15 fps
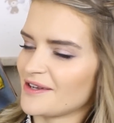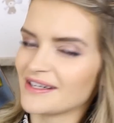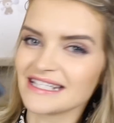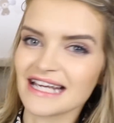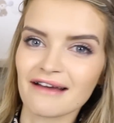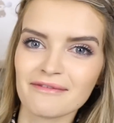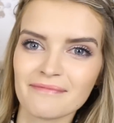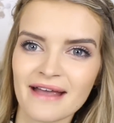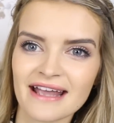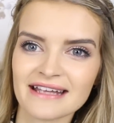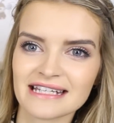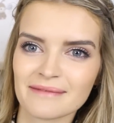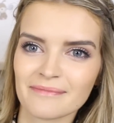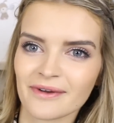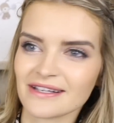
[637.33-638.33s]
You can tell I
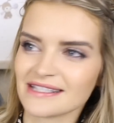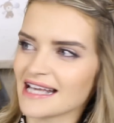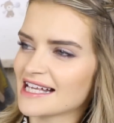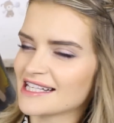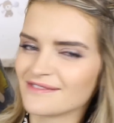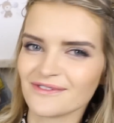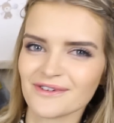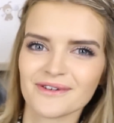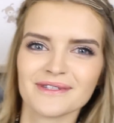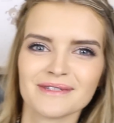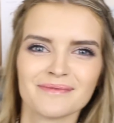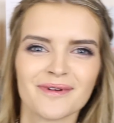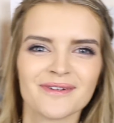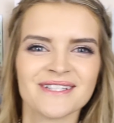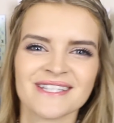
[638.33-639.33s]
made it because it has food
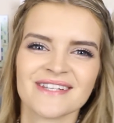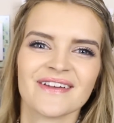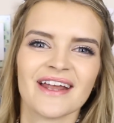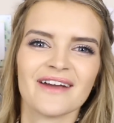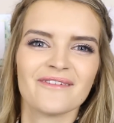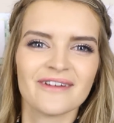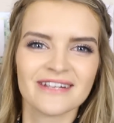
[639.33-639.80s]
splodges on it,